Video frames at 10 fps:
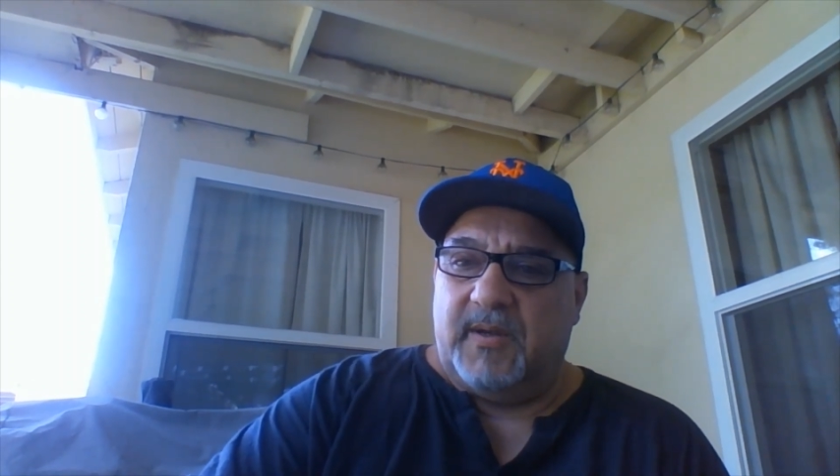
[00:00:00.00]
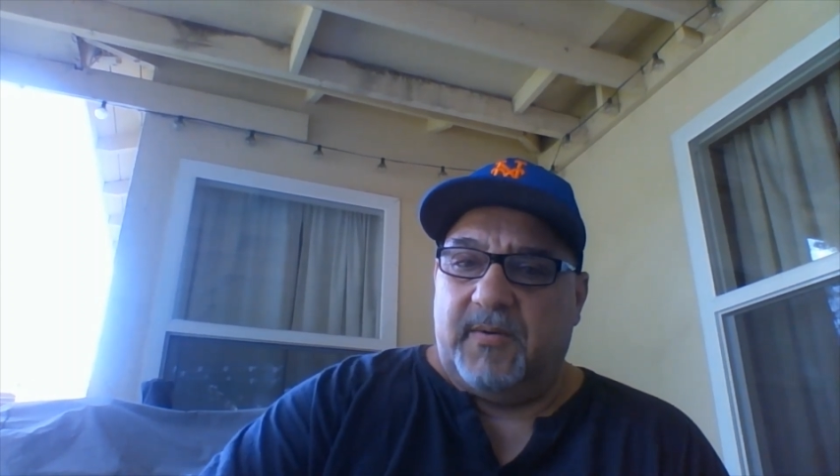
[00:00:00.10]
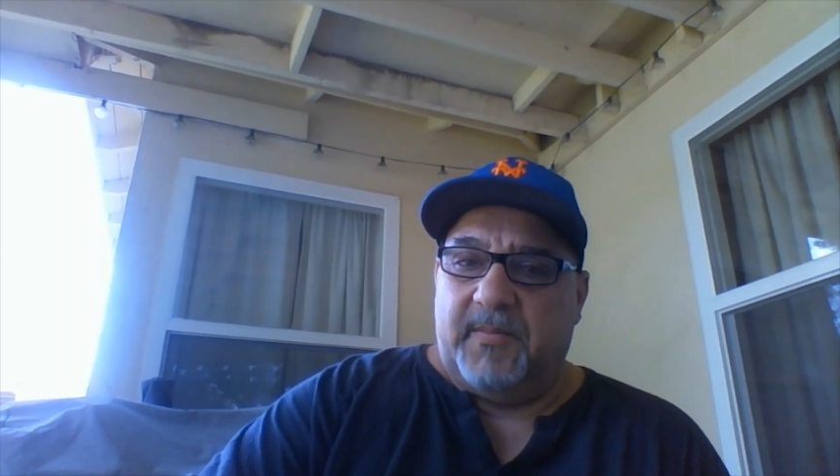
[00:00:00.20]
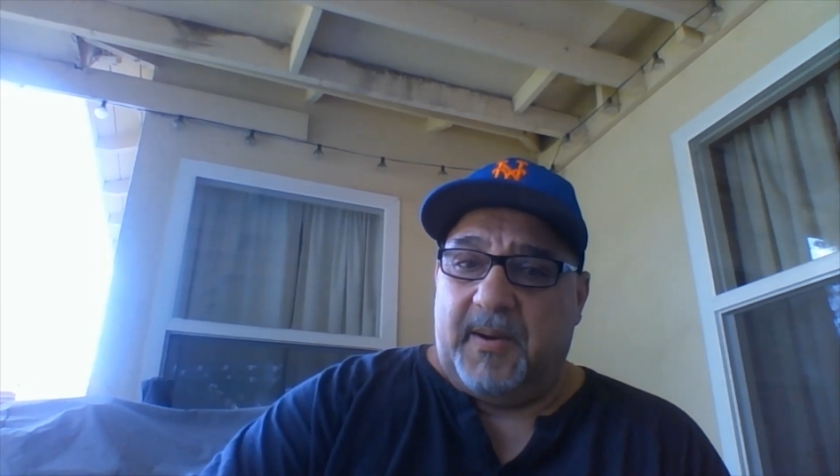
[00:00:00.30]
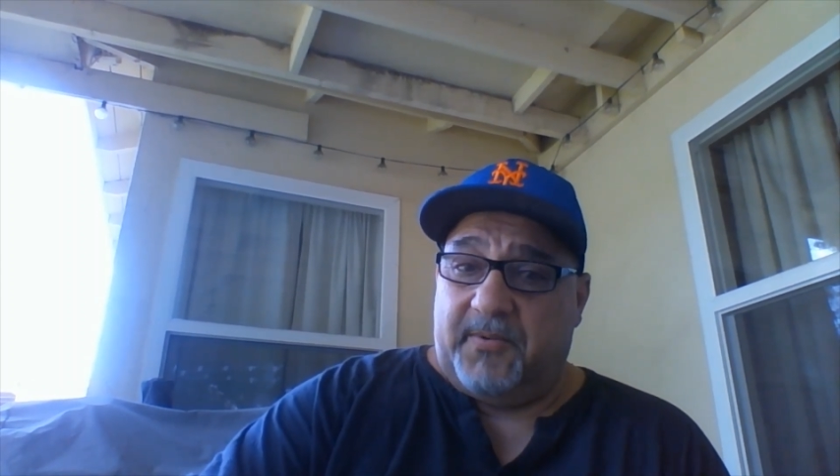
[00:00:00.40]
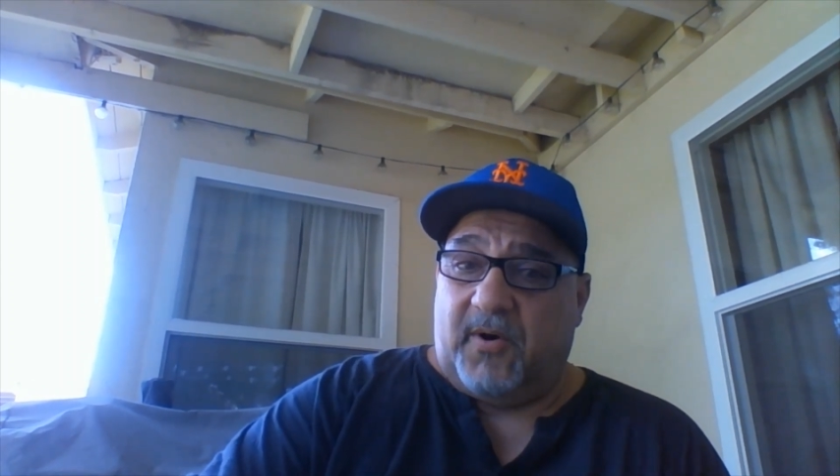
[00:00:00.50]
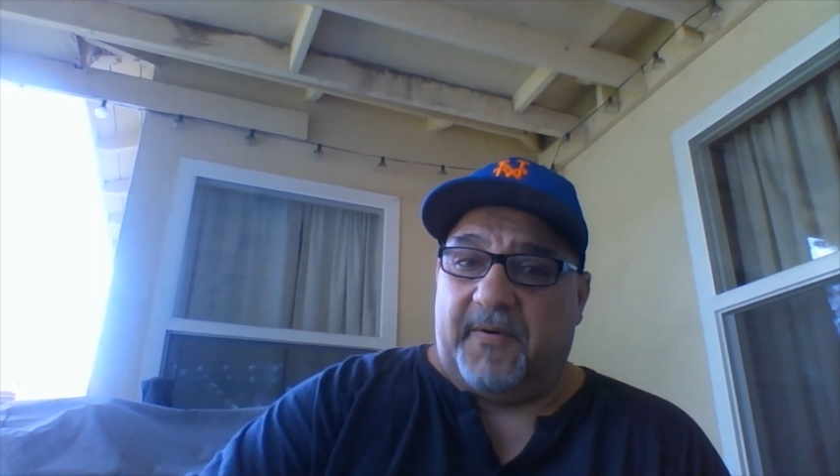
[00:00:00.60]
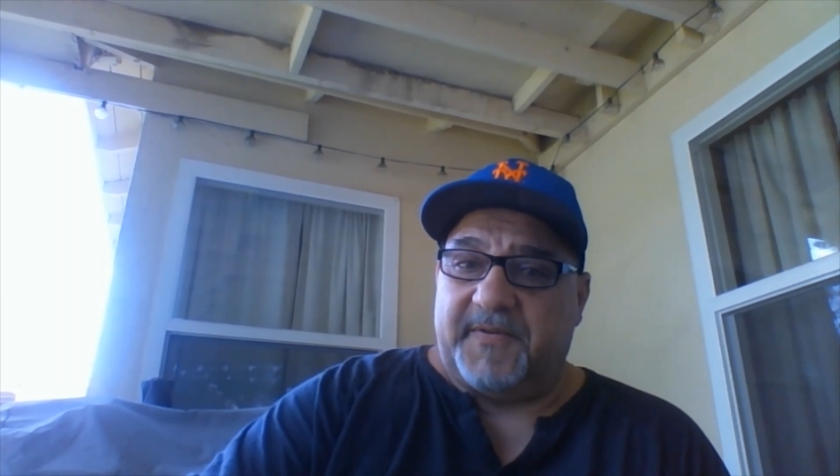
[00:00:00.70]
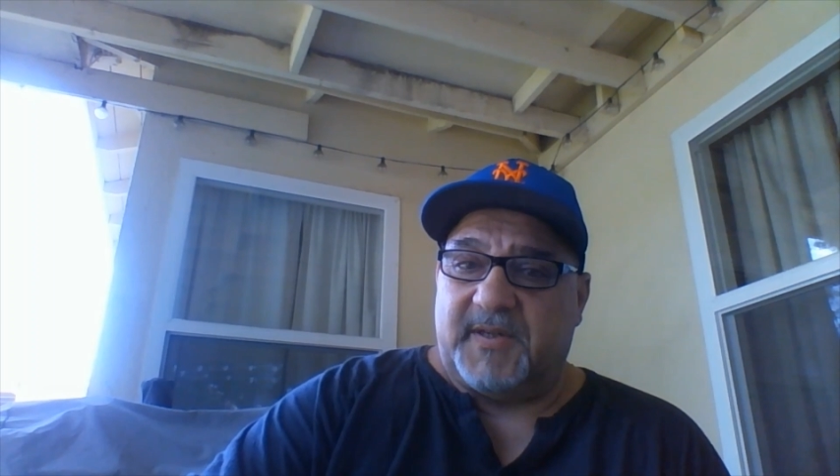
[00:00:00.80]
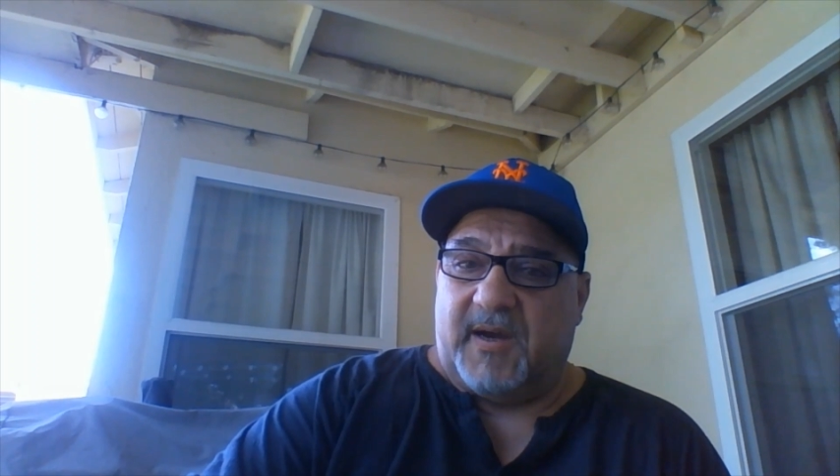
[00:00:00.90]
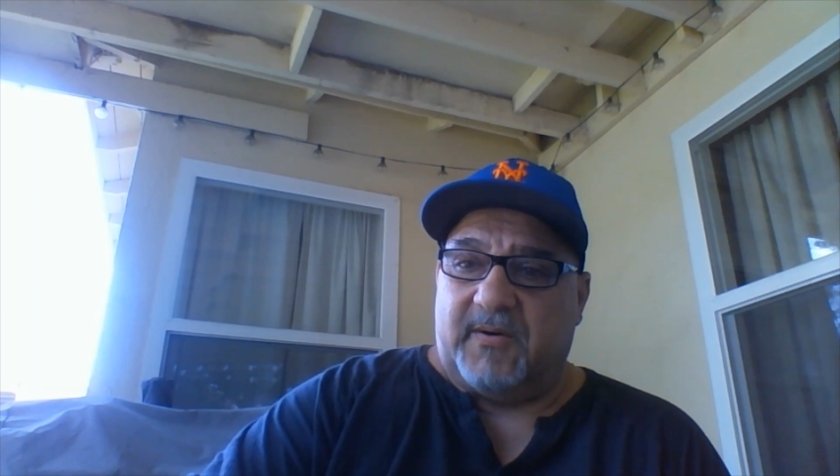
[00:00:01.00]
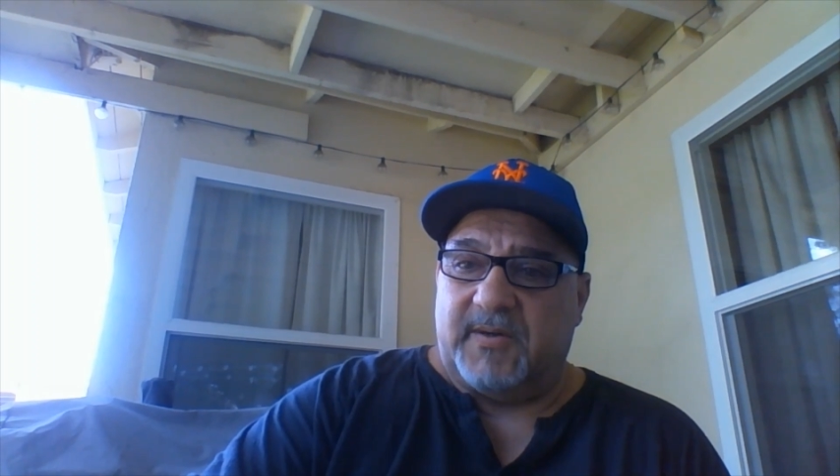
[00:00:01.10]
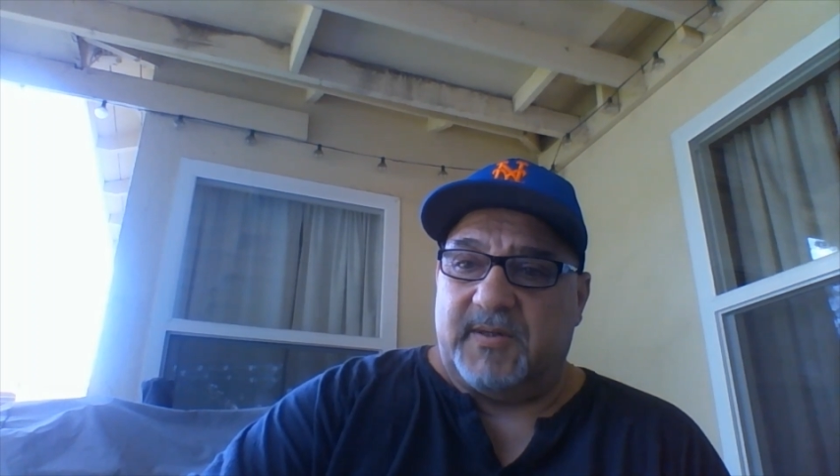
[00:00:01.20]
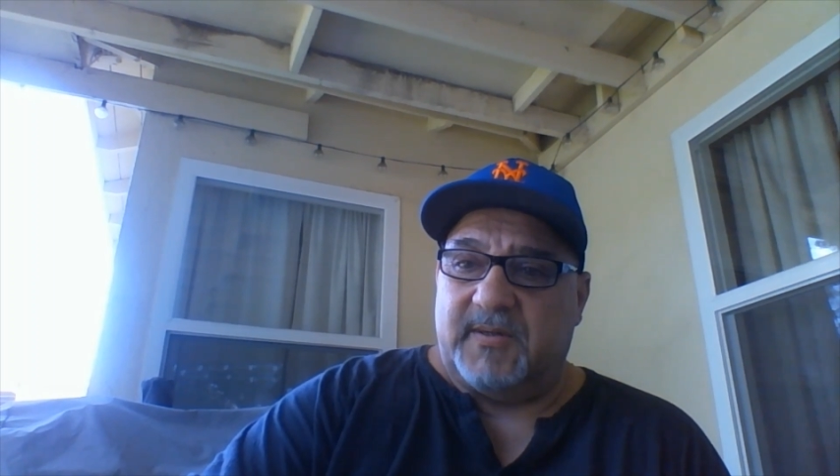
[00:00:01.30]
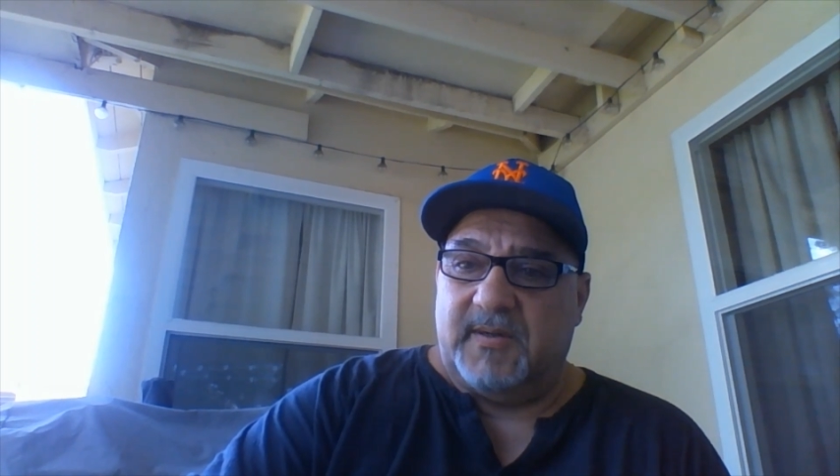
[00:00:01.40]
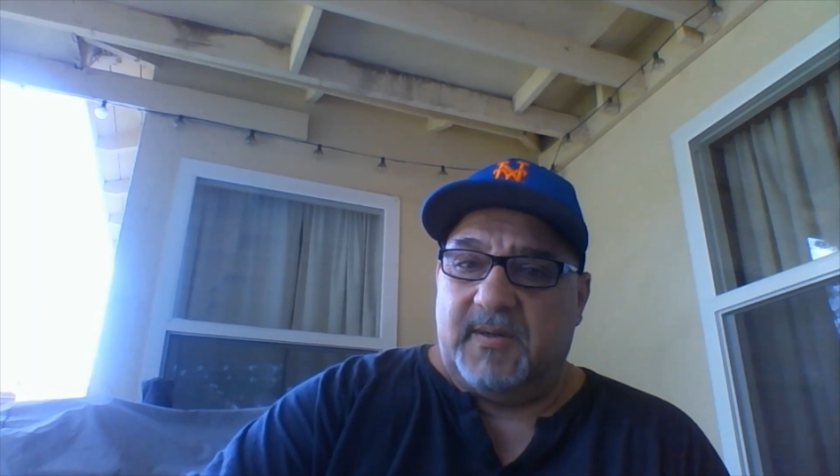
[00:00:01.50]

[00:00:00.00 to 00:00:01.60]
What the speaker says: Remember, office hours